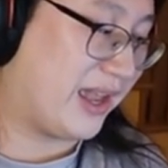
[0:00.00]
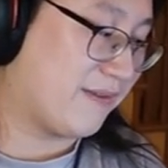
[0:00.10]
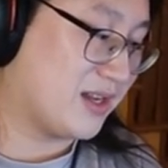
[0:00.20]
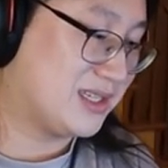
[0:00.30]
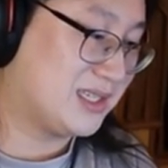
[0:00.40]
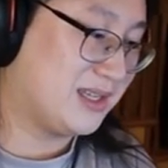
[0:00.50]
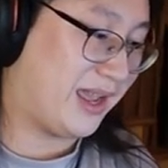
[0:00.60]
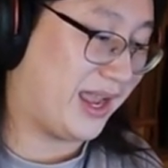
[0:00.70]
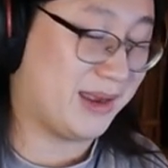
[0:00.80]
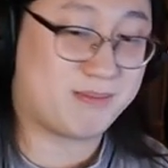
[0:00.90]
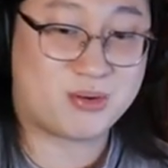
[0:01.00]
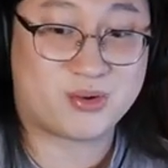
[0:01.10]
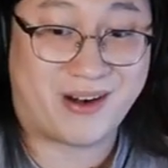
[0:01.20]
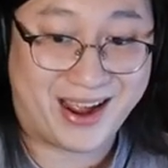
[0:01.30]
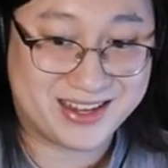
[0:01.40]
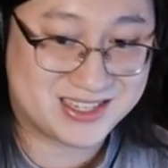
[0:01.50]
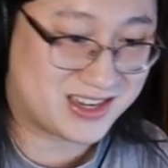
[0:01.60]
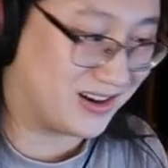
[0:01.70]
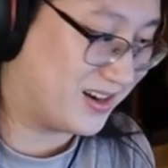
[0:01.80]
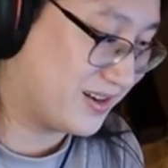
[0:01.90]
gave us a prize
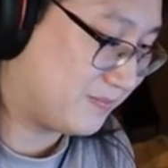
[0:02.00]
card.